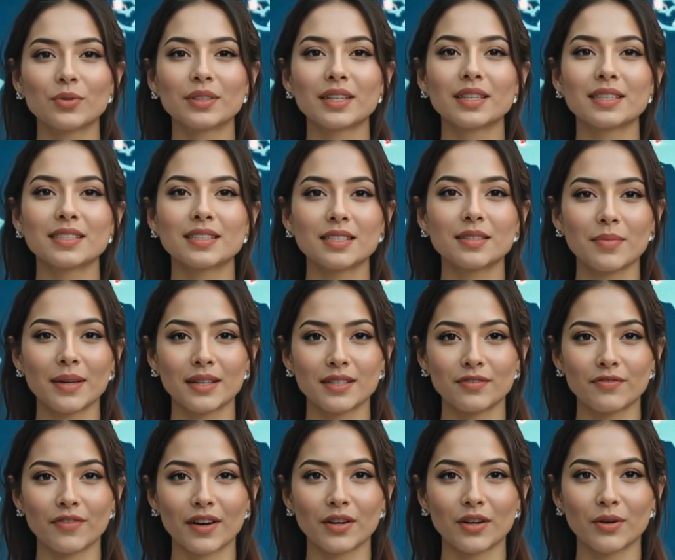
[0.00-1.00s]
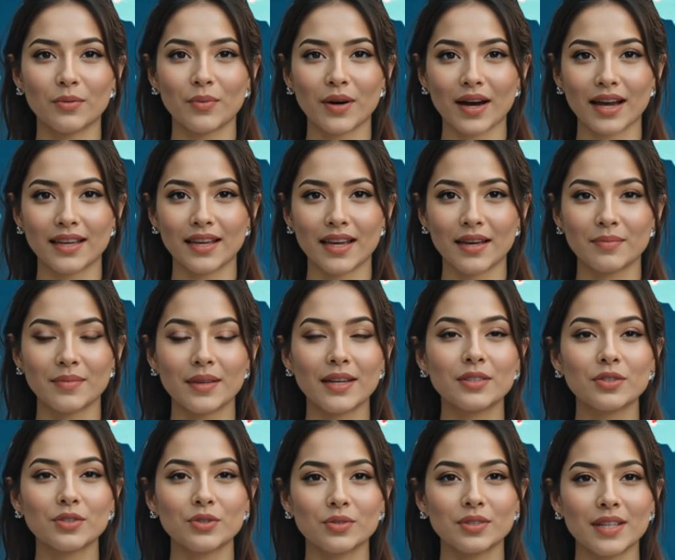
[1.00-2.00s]
you will need to specify your brand name
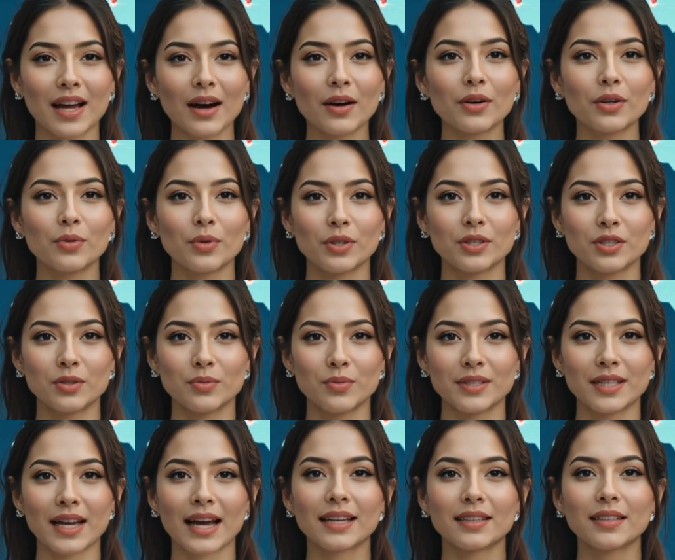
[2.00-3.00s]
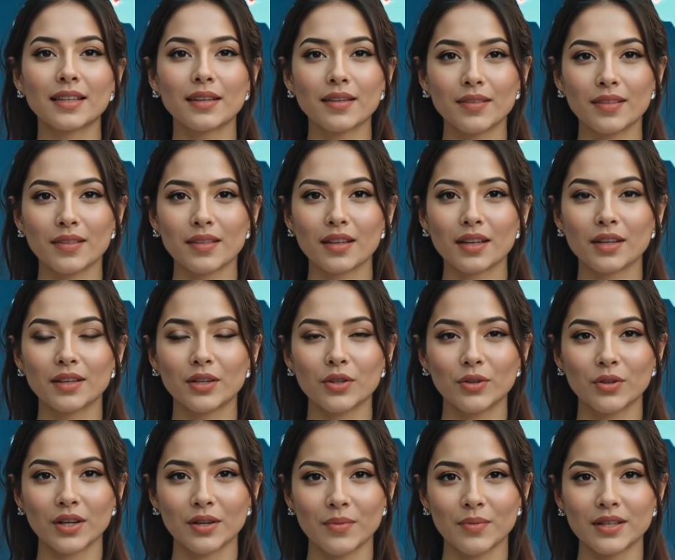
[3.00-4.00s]
and choose how you wish to protect it.
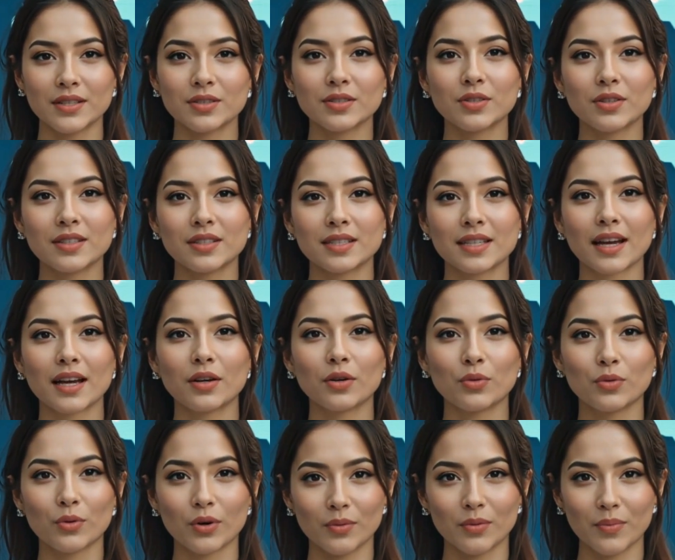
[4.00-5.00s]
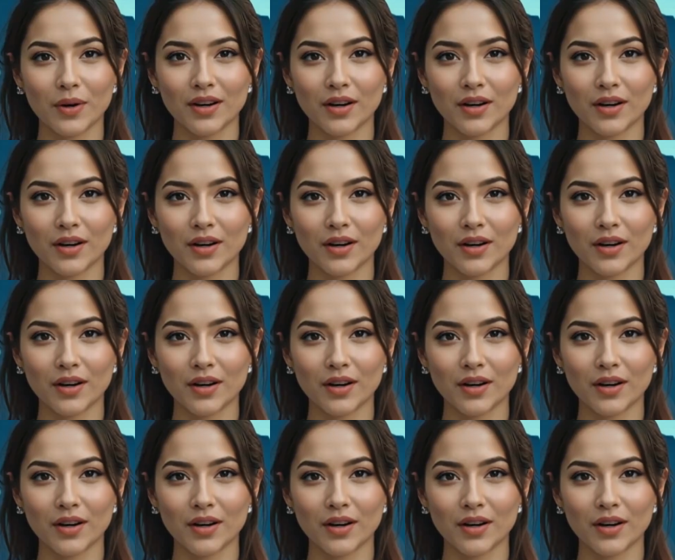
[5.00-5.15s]
You can register a standard word